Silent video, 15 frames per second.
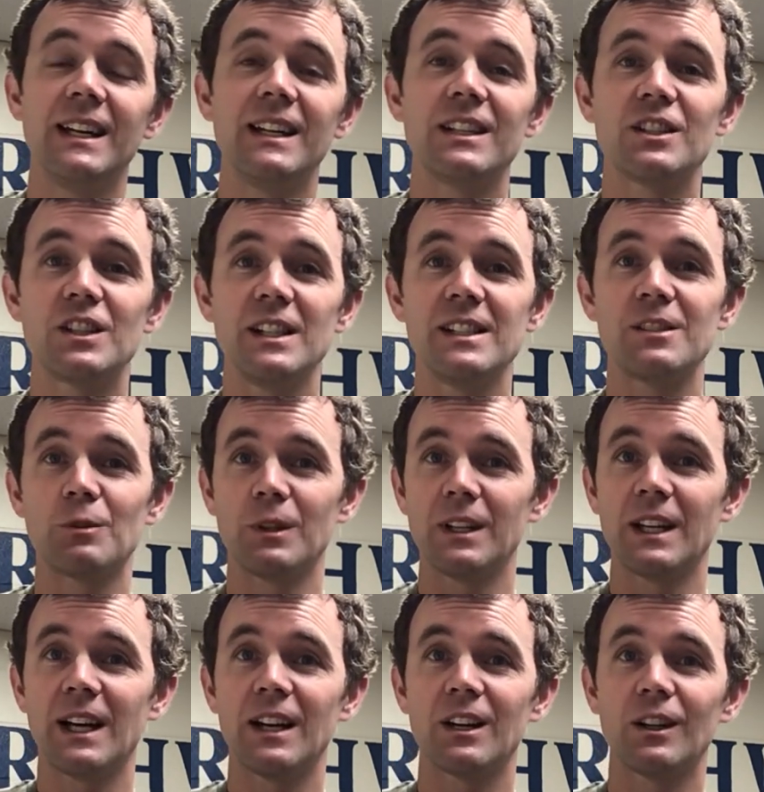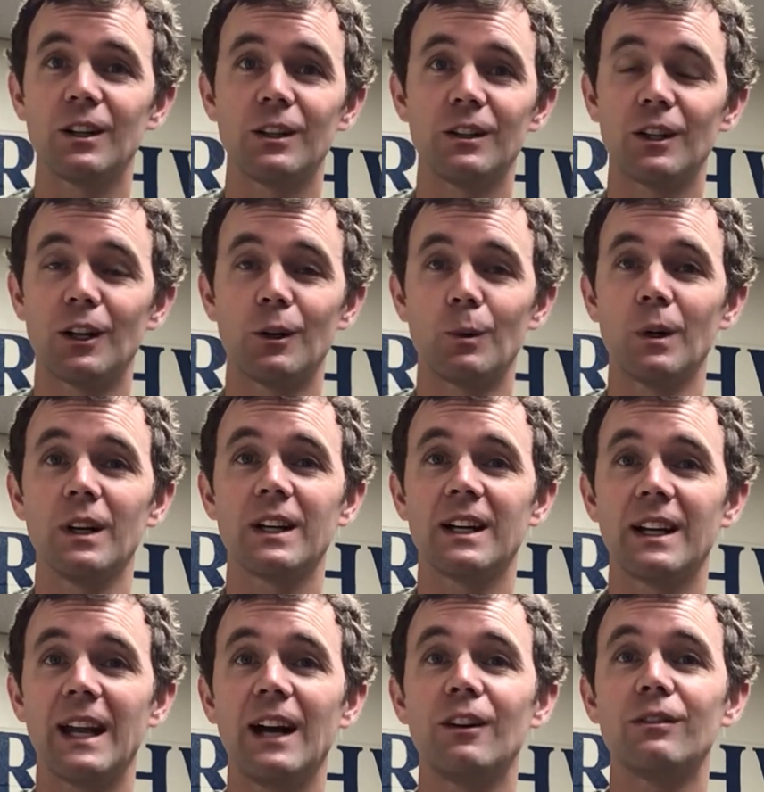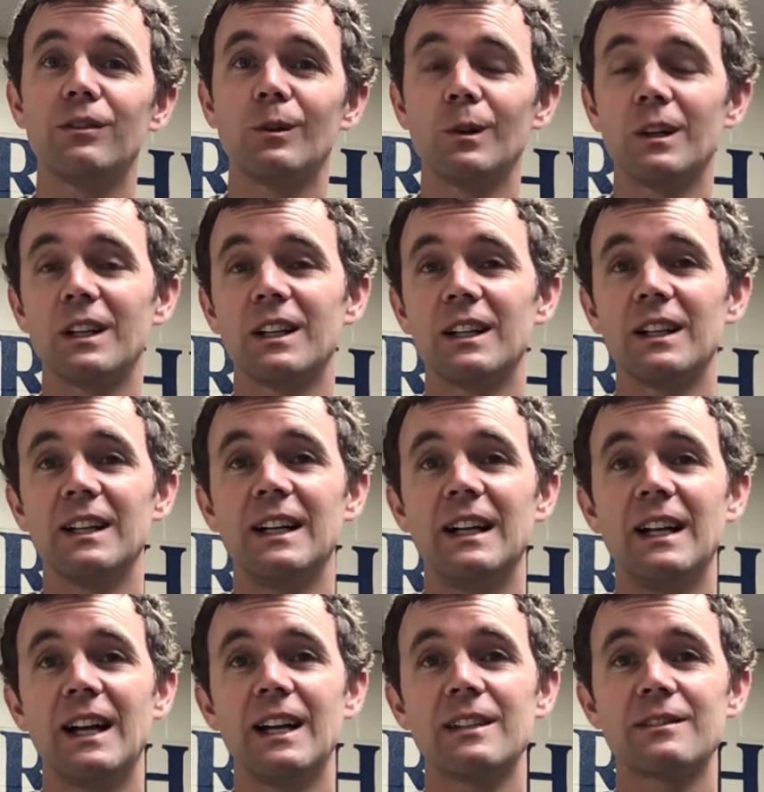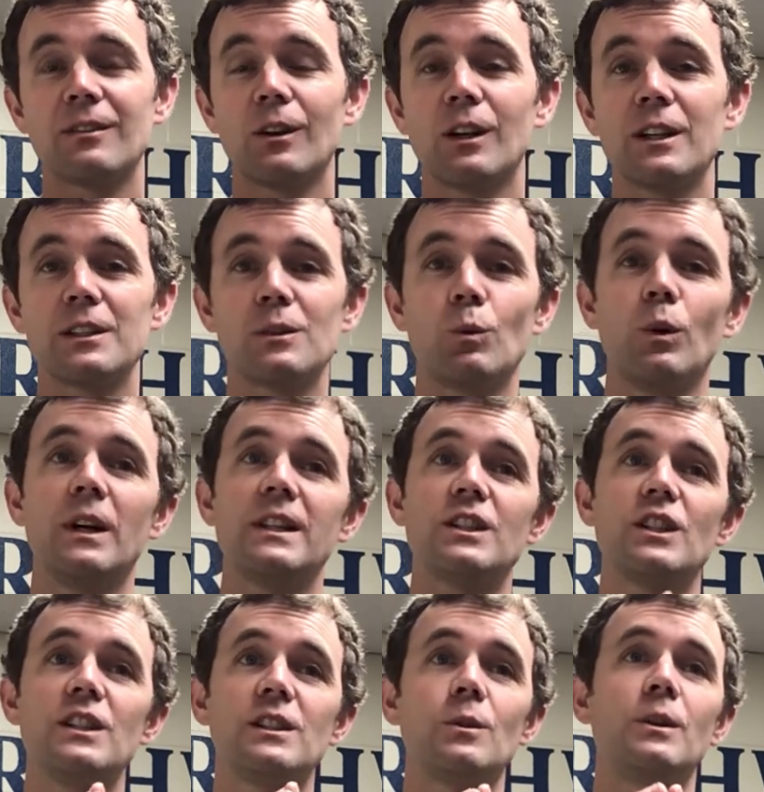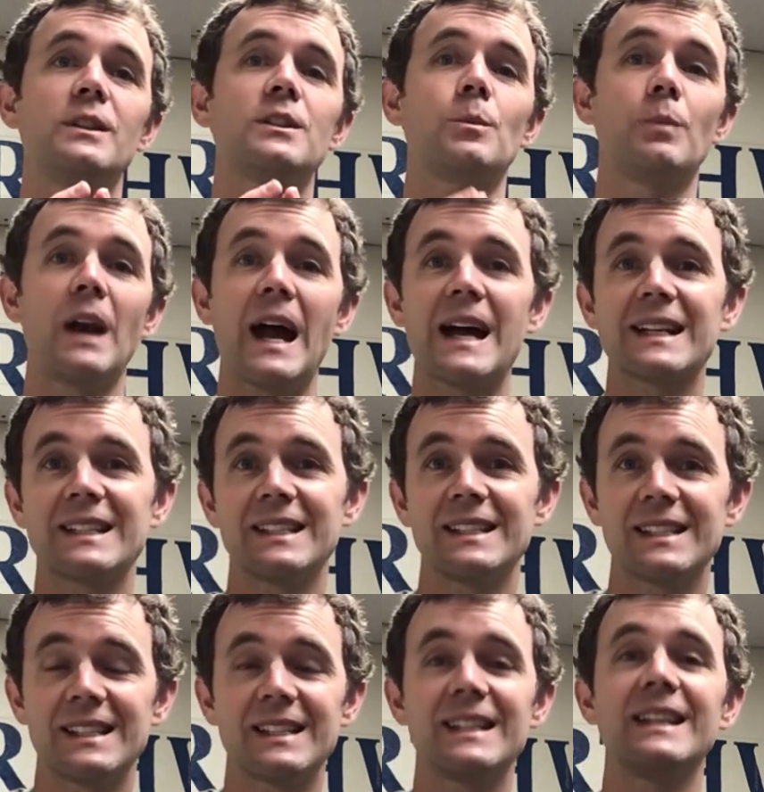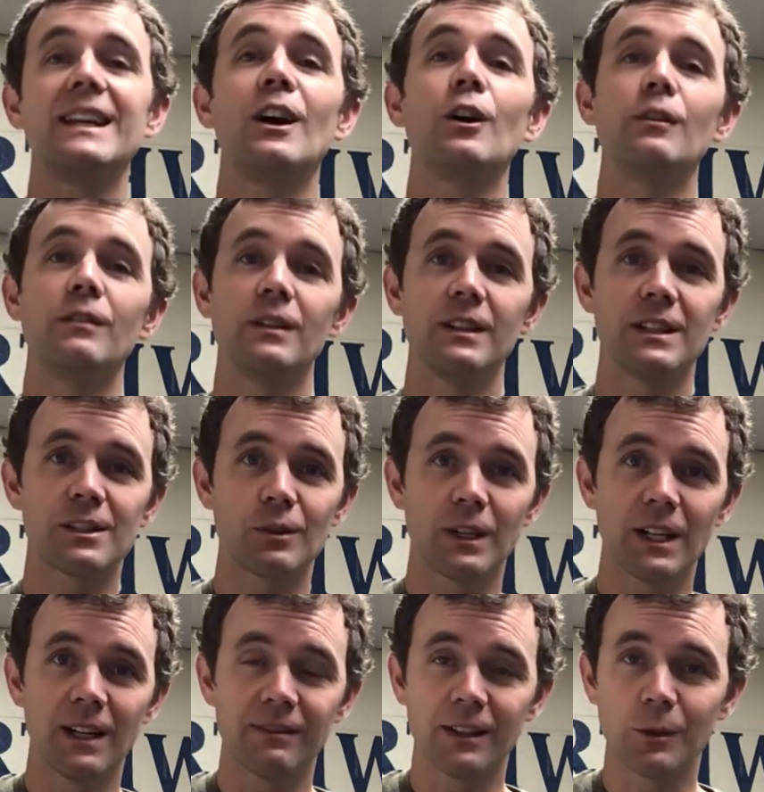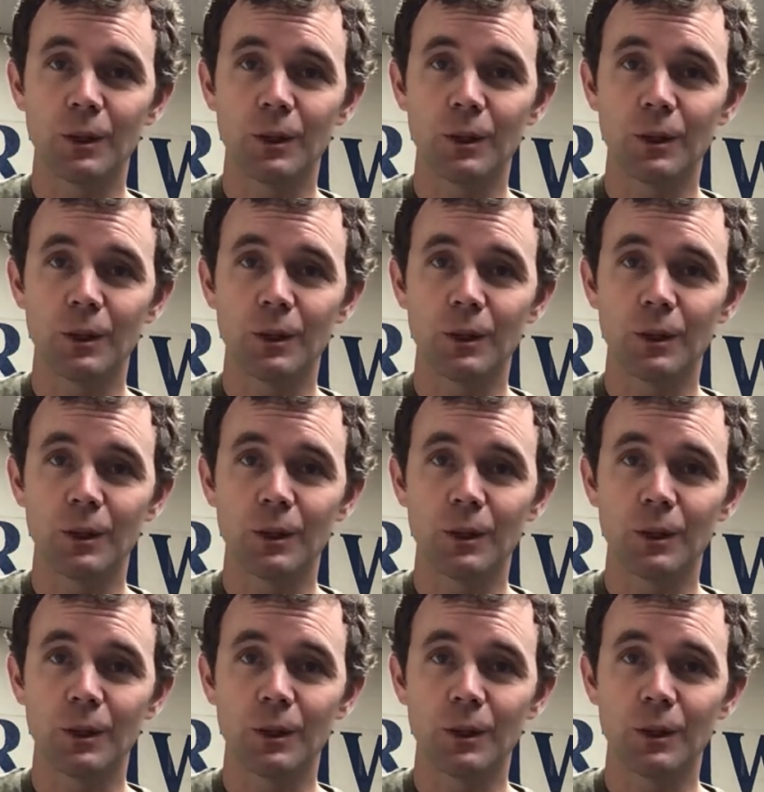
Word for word: she's really got her, her work cut out for her as far as what she's going to practice to get over this recovery,